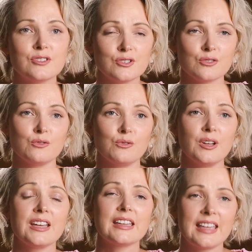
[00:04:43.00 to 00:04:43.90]
to
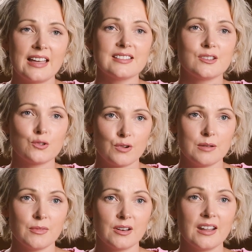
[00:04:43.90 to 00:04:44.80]
do cancer
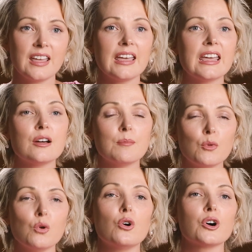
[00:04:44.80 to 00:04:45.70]
treatment in a
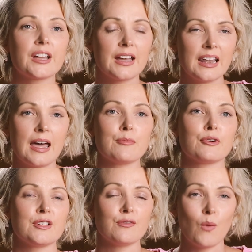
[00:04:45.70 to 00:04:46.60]
more
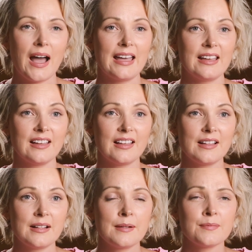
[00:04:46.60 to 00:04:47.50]
collaborative way.
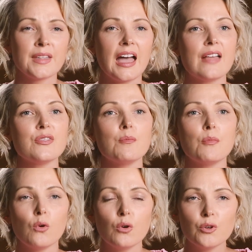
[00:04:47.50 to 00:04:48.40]
And the
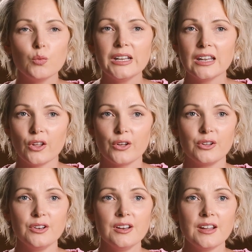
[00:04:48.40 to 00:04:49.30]
more that we
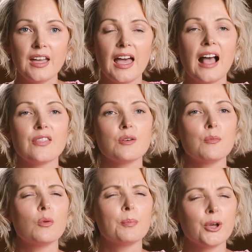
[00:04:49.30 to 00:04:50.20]
learn and the
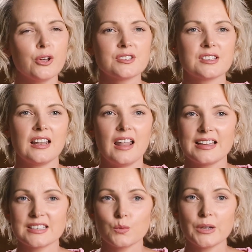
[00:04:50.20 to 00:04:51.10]
more
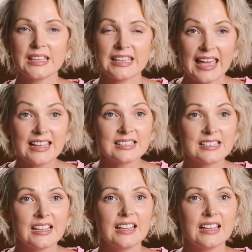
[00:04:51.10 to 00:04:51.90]
personalized we get